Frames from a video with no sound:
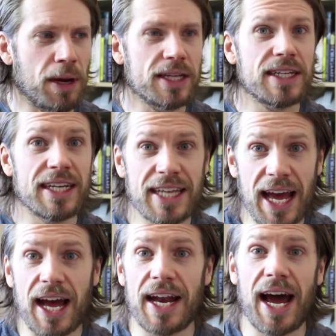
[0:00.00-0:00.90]
basically
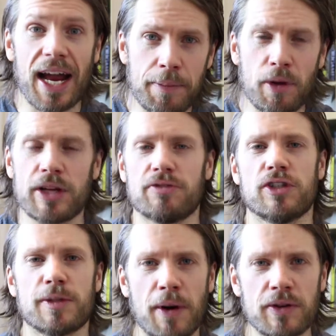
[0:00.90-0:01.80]
get an anabolic
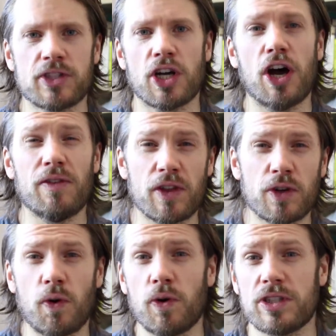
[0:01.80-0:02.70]
response over the
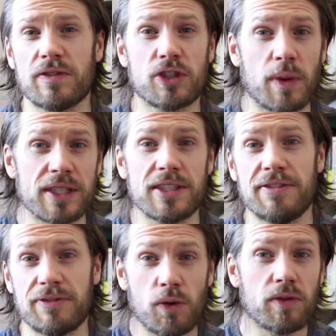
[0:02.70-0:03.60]
course of a
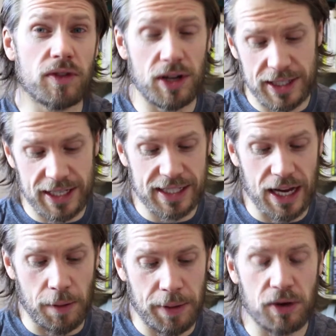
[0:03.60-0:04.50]
24, 36
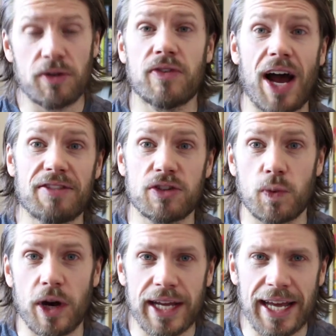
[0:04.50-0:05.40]
hour period after
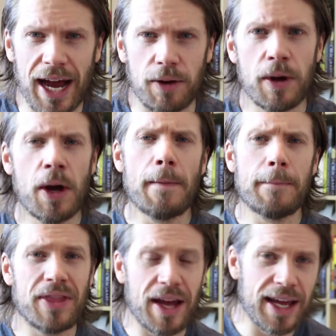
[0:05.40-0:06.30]
working out.
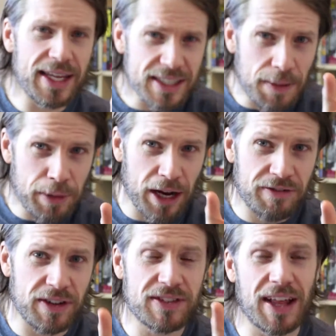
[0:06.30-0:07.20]
But there is some
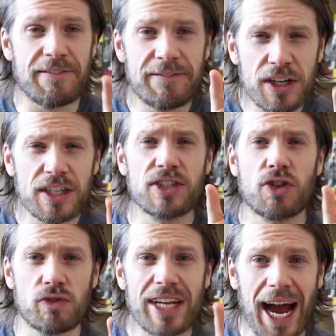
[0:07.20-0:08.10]
benefit to that
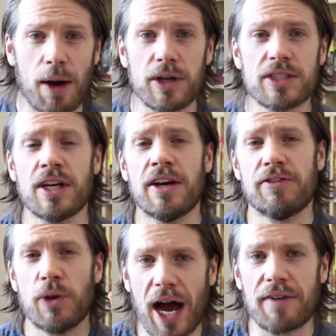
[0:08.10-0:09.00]
first 3 hours
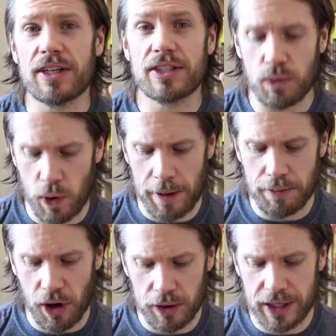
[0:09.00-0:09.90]
for you having some whey
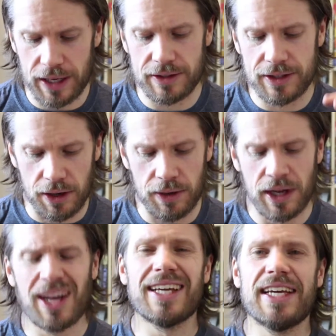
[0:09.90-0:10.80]
protein. So
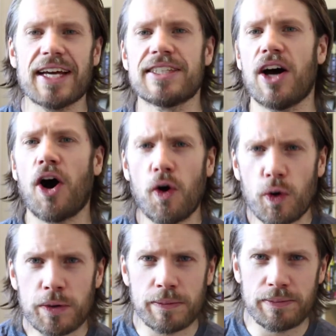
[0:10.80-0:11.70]
yes,
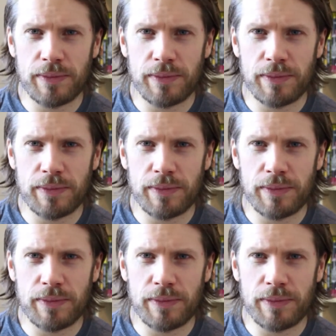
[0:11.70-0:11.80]
old